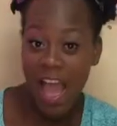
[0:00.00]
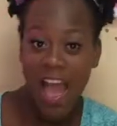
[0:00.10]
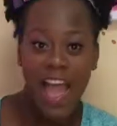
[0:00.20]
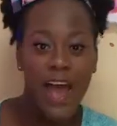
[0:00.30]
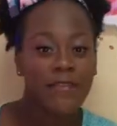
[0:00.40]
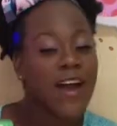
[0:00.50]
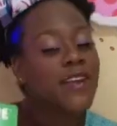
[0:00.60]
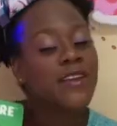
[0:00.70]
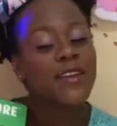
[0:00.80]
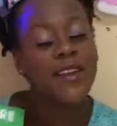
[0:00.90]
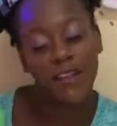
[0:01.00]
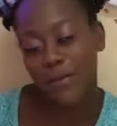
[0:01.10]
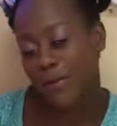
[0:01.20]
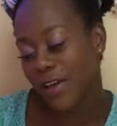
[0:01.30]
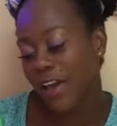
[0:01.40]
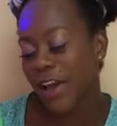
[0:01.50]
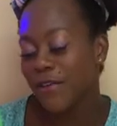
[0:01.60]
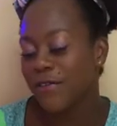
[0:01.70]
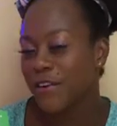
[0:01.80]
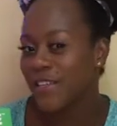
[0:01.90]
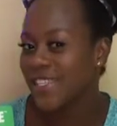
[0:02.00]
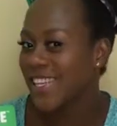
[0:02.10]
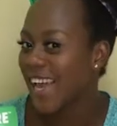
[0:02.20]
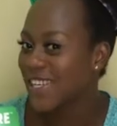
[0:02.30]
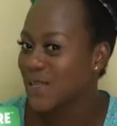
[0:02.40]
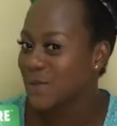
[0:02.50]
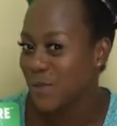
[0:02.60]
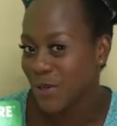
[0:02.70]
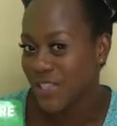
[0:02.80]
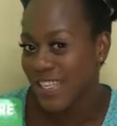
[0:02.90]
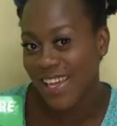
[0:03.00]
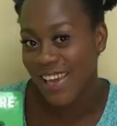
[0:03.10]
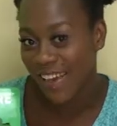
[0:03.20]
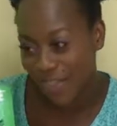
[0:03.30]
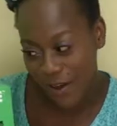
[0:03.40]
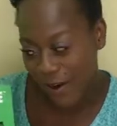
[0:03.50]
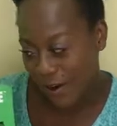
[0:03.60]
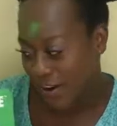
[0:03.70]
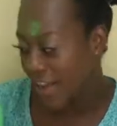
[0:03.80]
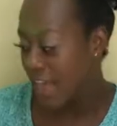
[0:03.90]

I have another book here for us to explore together.